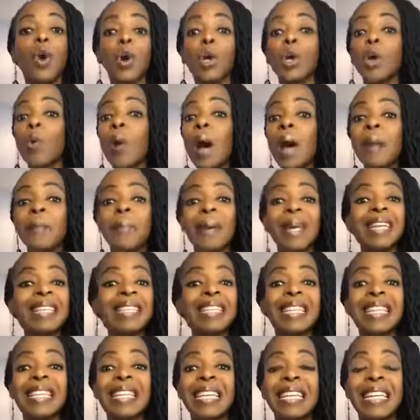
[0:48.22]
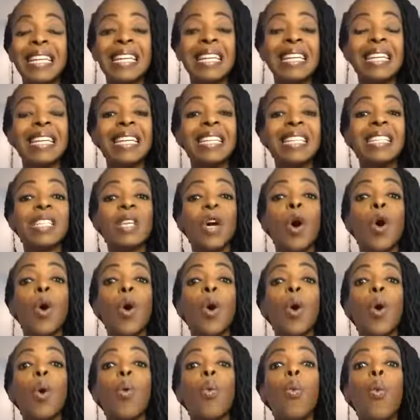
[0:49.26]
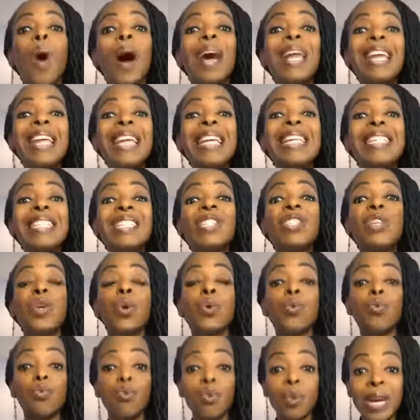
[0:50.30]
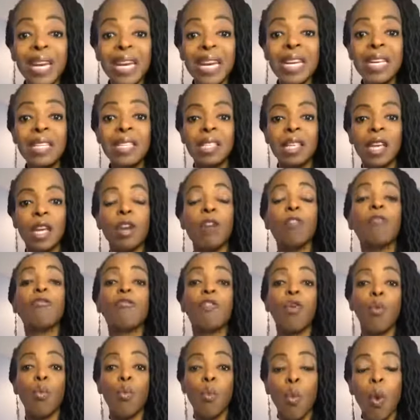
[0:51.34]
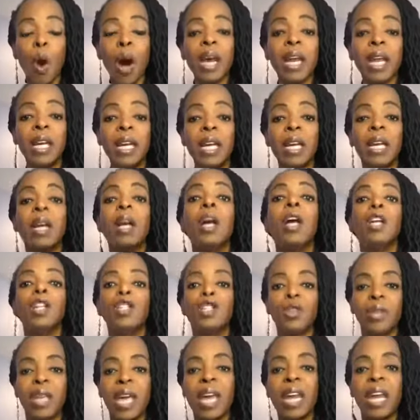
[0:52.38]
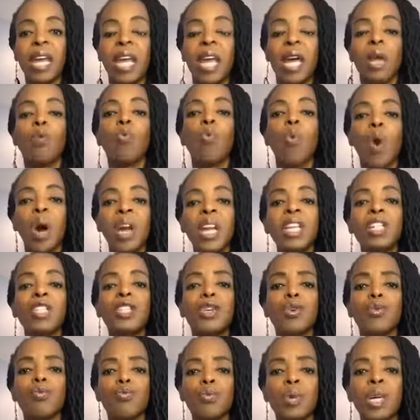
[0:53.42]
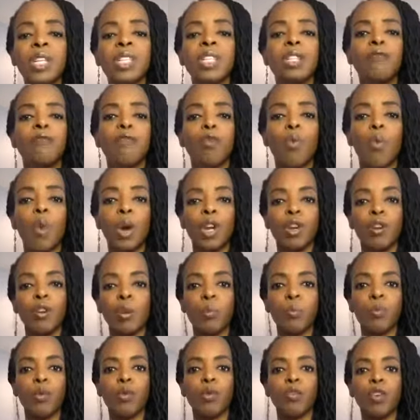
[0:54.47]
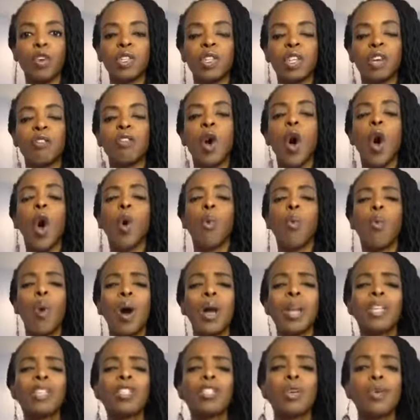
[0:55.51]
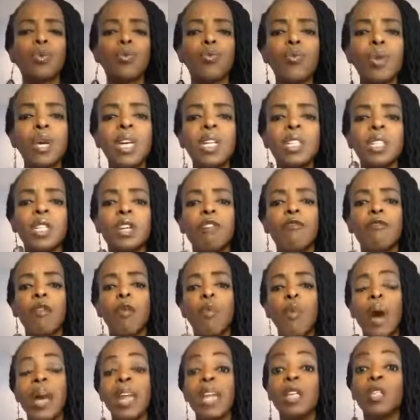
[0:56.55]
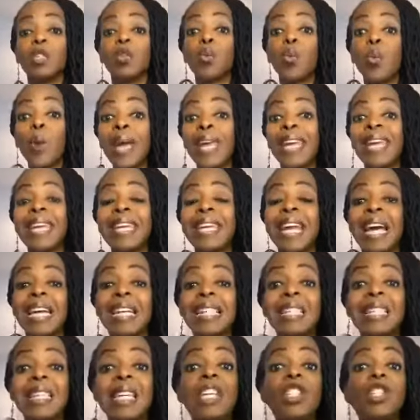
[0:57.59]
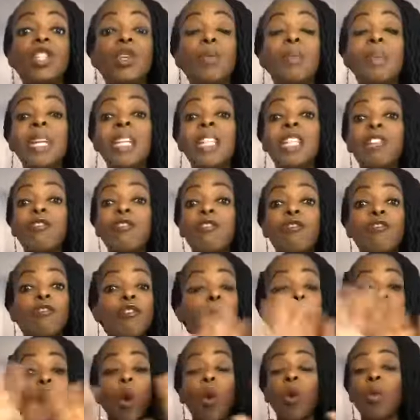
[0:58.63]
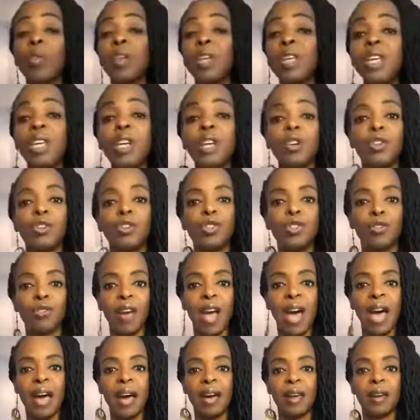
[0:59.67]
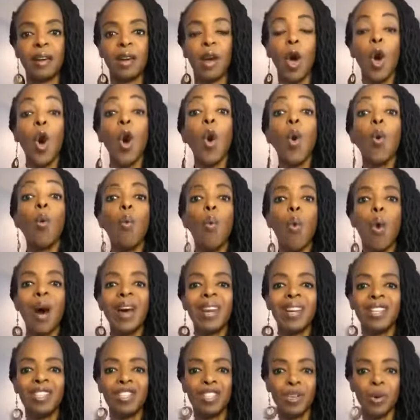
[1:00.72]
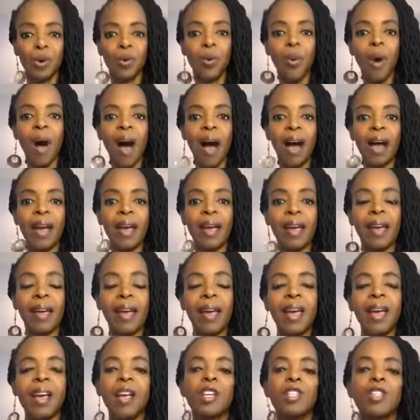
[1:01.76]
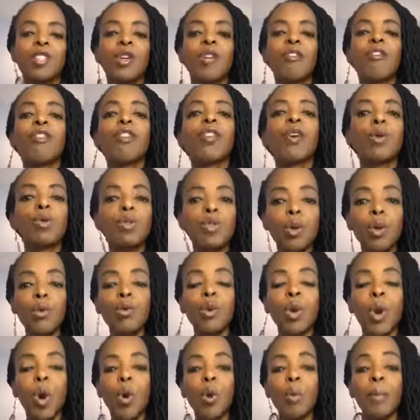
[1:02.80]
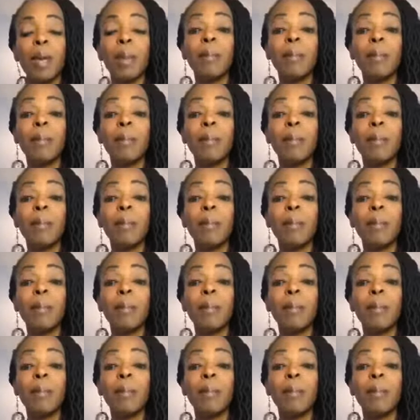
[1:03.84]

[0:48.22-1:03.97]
your why basically is, what is your reason for wanting to get ahead? What is your reason for wanting to improve yourself? What is your reason for wanting 2019 to be different from all the years you've had? What is your why? So for those who know me,